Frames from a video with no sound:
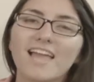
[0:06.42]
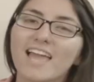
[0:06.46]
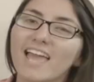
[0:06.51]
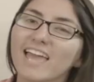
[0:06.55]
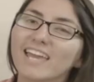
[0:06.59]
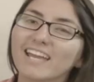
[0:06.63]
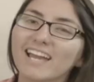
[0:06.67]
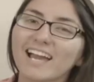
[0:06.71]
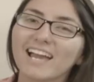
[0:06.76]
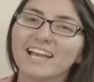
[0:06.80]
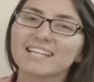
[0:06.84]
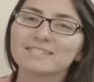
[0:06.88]

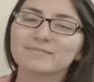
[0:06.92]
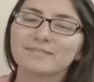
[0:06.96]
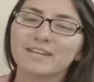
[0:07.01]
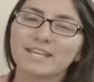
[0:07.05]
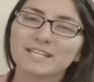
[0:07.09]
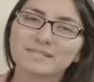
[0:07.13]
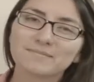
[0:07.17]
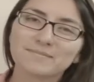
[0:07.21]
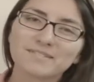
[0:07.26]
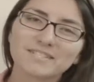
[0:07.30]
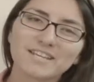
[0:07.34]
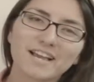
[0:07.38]
Hey guys, my
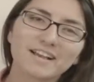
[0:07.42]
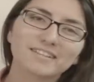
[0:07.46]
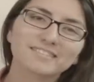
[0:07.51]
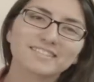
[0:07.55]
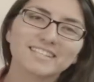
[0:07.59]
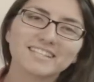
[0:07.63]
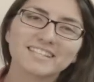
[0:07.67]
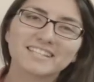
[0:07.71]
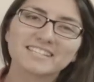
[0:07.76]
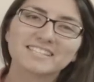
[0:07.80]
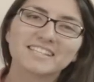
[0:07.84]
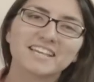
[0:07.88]
name is Michelle
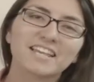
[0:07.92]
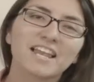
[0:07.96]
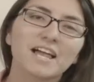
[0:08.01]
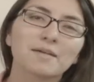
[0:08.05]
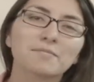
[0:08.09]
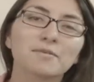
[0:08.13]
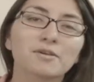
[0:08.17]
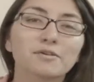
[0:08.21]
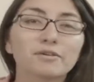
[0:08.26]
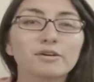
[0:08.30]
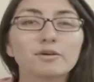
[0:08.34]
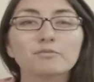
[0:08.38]
Diaz and
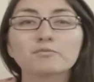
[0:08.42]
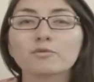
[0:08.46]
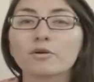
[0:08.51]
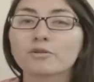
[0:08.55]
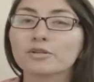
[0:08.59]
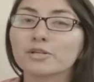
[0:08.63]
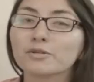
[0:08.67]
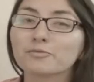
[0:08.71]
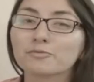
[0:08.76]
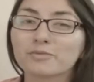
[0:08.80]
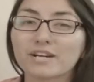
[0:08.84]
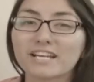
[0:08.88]
I'm here at
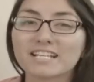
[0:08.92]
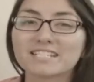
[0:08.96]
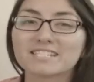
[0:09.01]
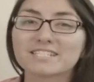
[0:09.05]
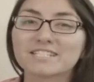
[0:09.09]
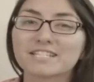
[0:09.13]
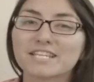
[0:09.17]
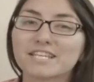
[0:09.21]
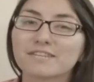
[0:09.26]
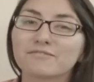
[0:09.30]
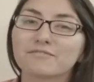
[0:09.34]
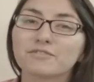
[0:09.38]
RoninRigs
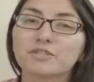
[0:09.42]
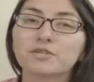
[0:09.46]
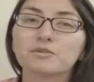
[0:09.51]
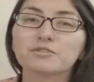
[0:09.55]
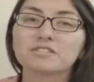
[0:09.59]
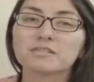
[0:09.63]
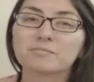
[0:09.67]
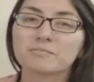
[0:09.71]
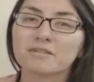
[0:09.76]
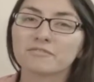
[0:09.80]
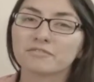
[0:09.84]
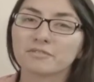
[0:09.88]
to give you
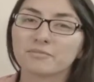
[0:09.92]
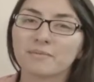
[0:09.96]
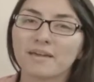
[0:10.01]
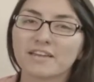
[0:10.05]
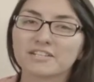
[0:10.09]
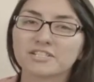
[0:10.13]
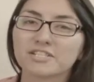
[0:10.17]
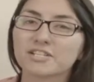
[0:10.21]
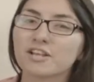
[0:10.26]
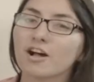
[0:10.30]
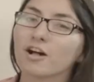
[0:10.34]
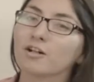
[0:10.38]
some
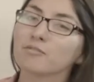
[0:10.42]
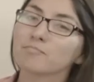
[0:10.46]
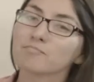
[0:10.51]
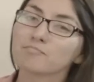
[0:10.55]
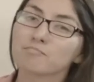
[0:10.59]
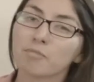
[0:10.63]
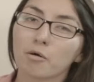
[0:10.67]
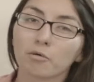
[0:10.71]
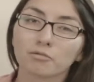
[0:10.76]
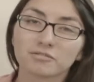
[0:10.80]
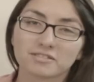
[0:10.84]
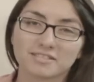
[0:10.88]
information on
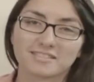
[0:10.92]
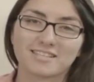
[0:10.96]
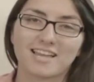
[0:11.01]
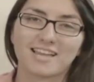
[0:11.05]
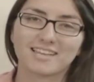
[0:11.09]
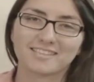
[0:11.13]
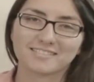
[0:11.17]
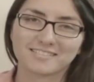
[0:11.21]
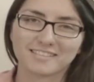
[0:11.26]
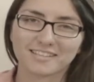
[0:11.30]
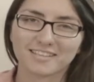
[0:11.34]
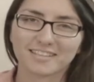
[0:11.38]
bolt
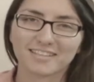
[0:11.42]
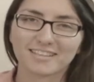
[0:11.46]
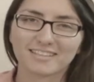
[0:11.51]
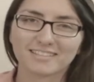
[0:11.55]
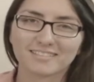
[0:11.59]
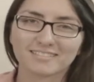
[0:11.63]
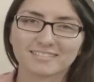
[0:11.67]
sizing.